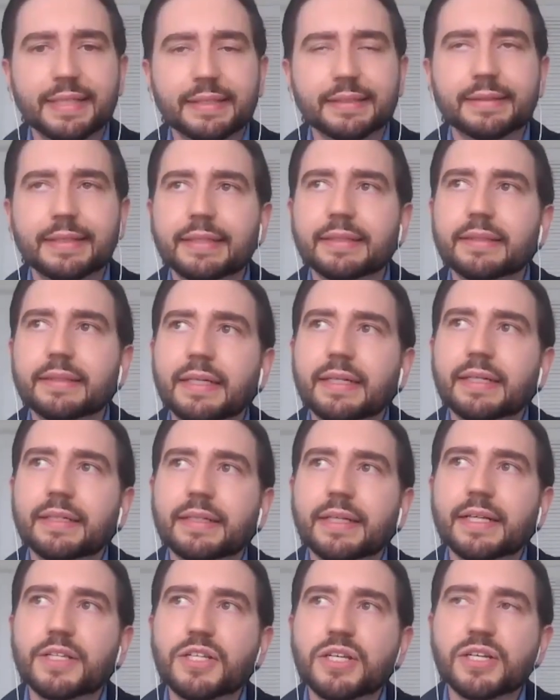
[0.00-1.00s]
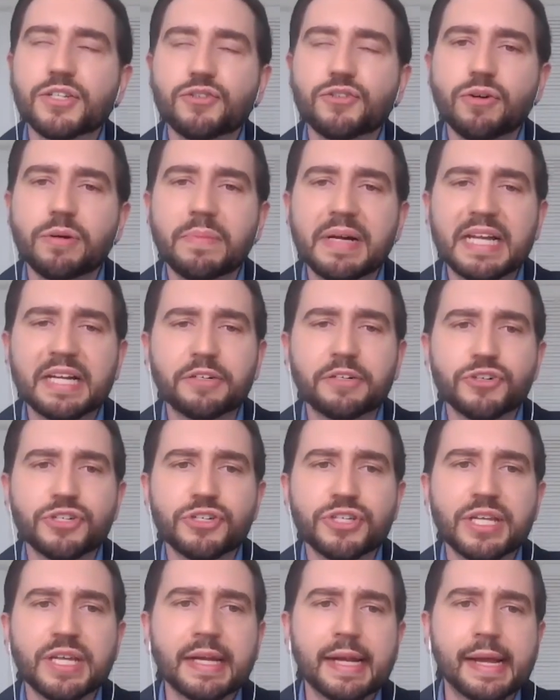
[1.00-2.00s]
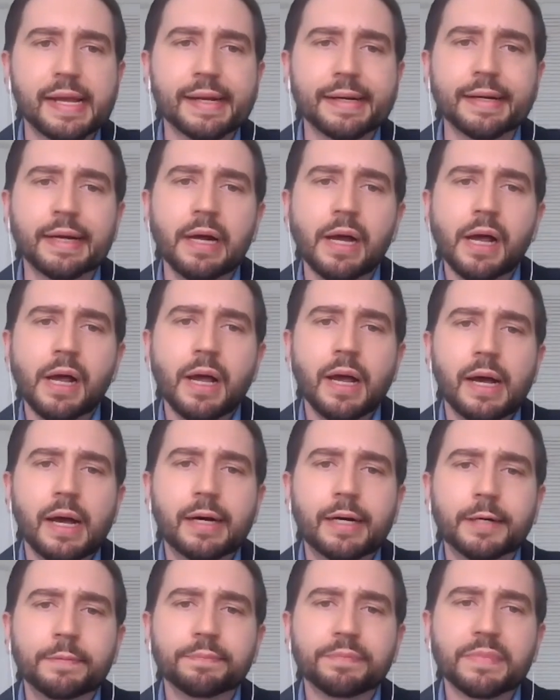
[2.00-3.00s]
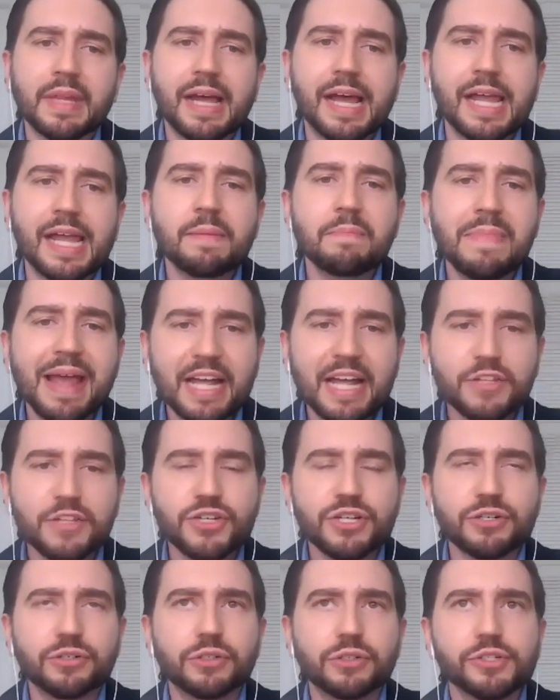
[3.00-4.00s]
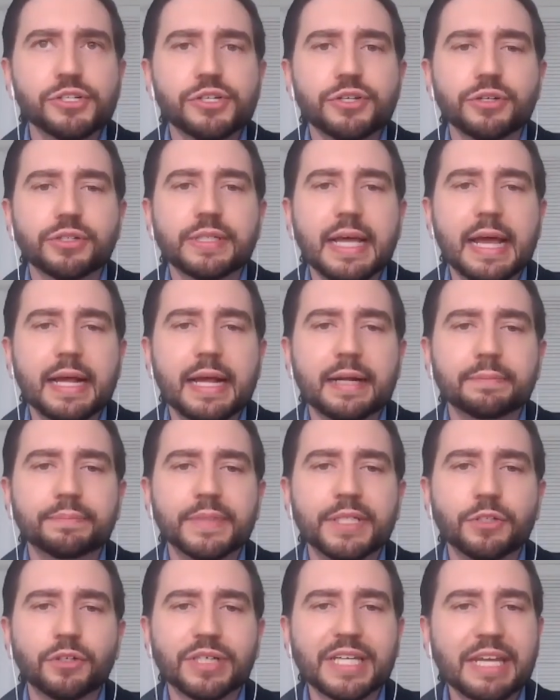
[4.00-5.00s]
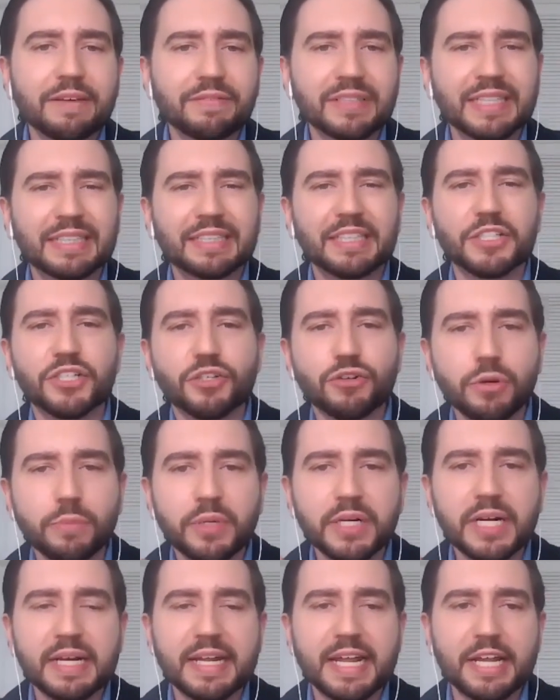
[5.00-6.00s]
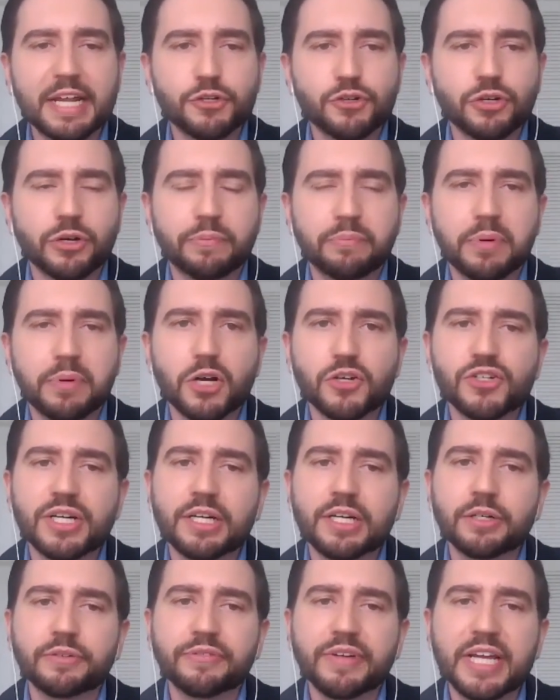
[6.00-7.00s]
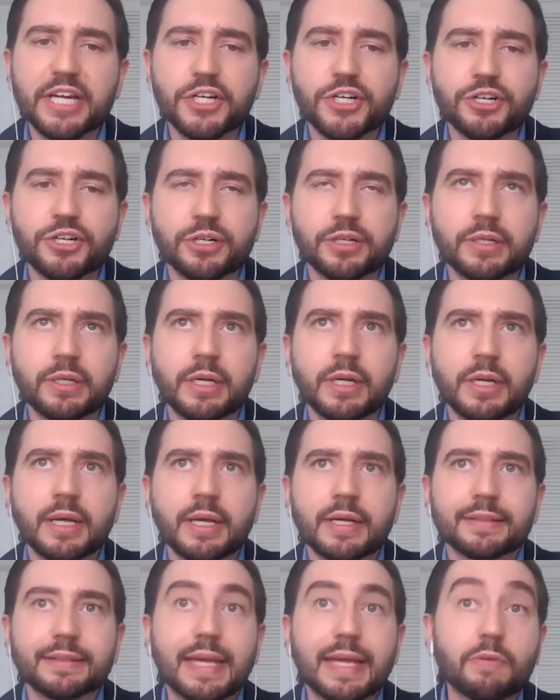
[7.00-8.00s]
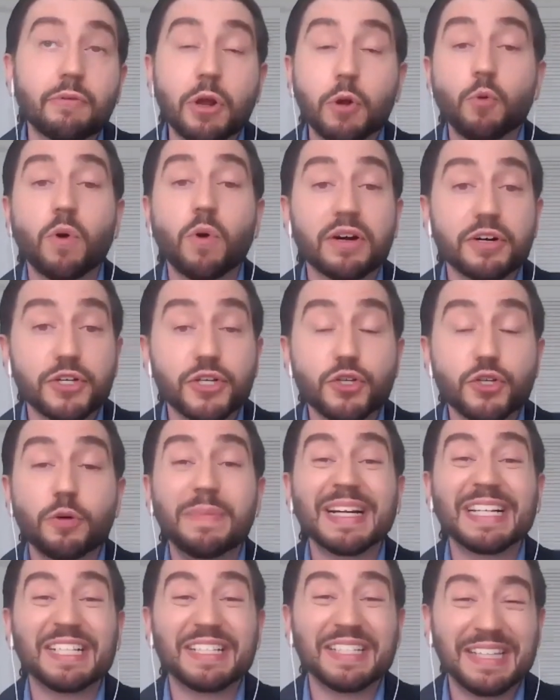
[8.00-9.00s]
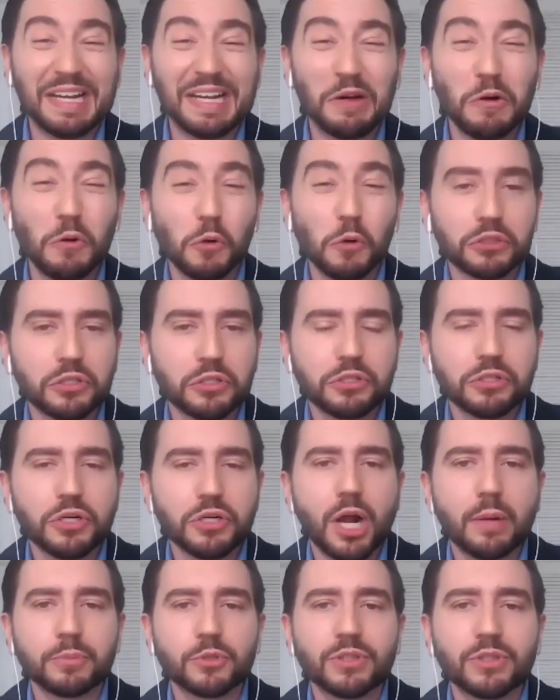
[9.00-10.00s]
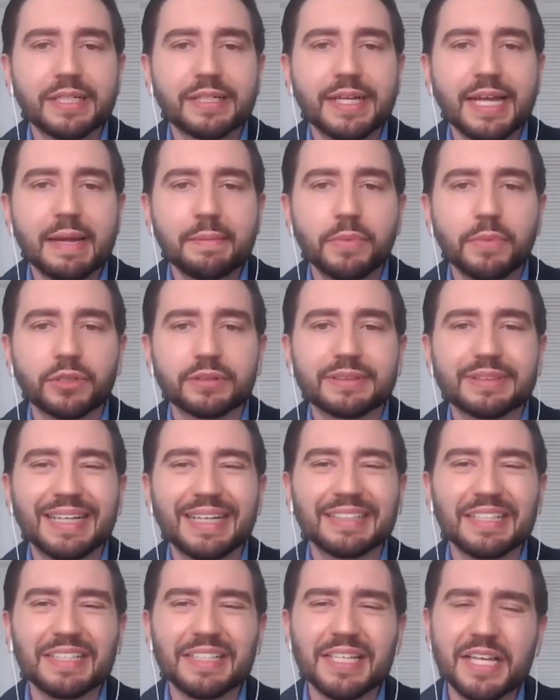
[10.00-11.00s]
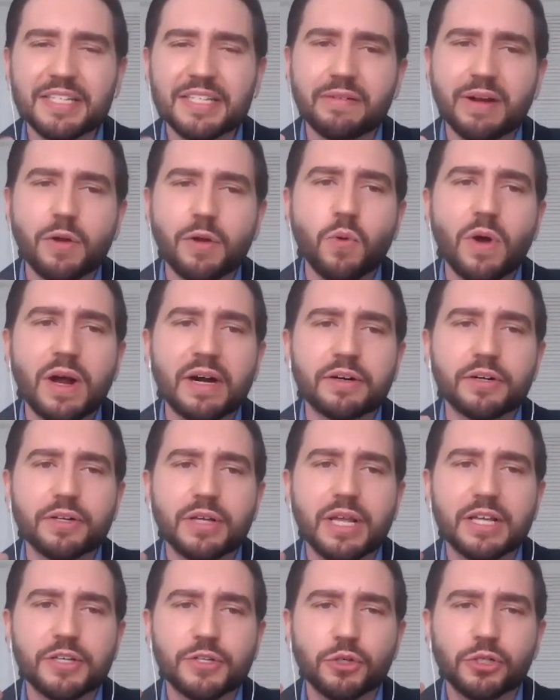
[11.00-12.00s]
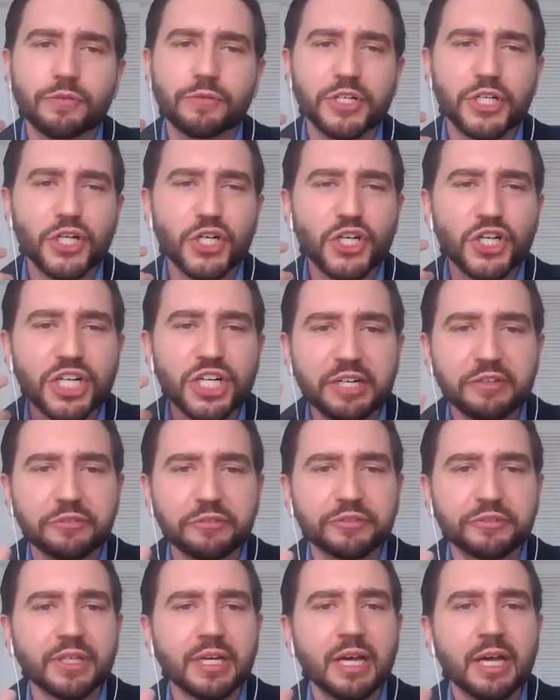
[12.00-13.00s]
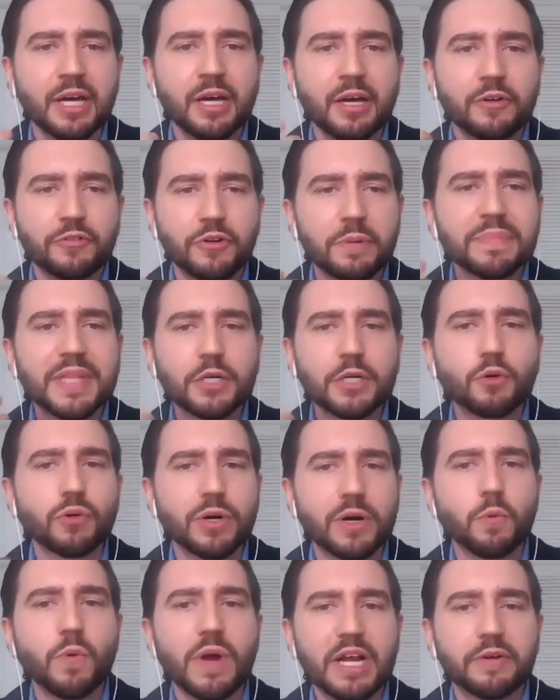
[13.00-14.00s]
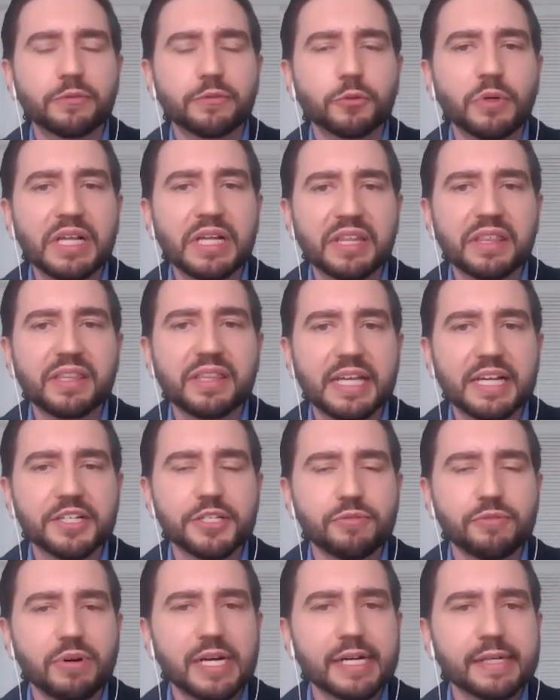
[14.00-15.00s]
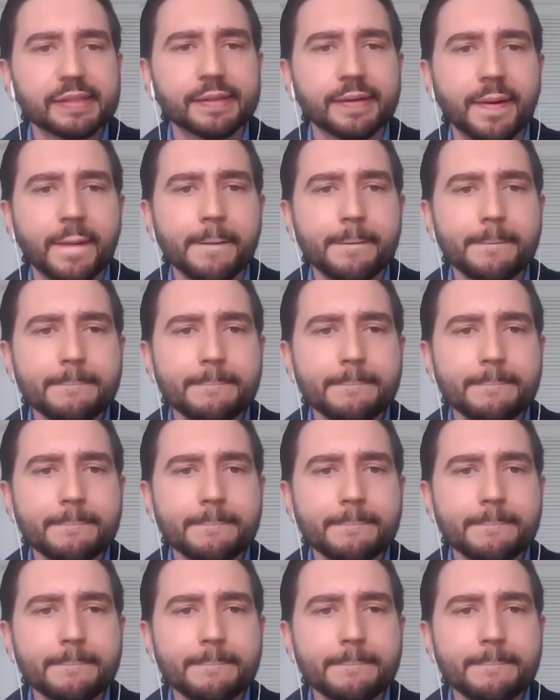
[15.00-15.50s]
That, that, that, that's extremely interesting. And um, I imagine also that, you know, given the distributed nature of blockchain innovation, that requires so many stakeholders to come to the table that this has required a sort of a shift from the current way of doing things, right?